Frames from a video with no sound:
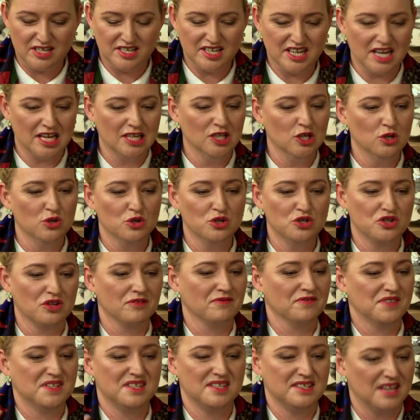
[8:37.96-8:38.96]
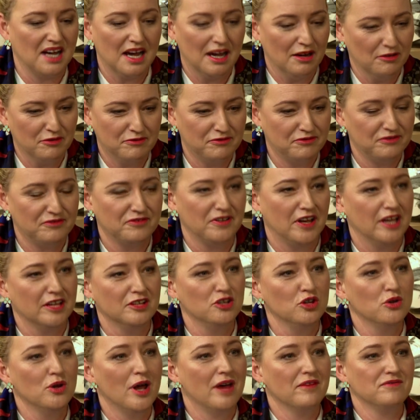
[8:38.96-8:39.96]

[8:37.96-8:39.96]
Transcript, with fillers: a deluge of stuff and yeah.